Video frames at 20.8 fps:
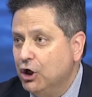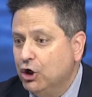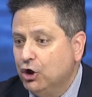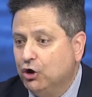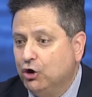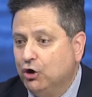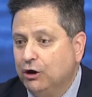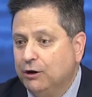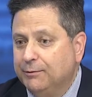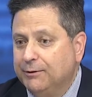
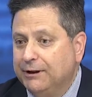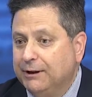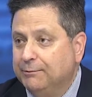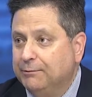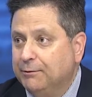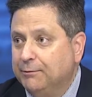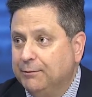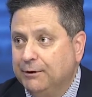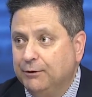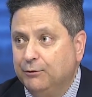could have been
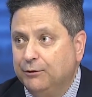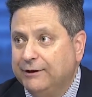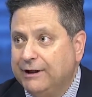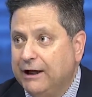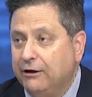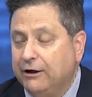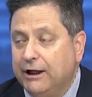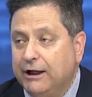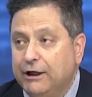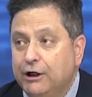implemented
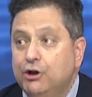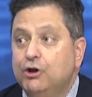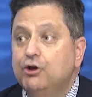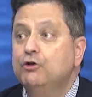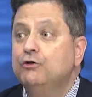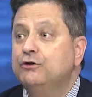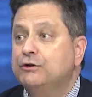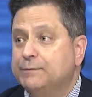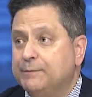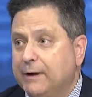without any
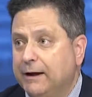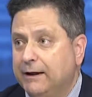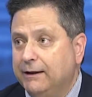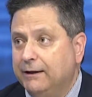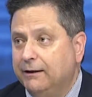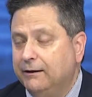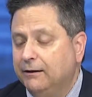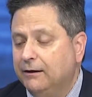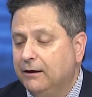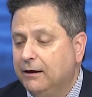new spending.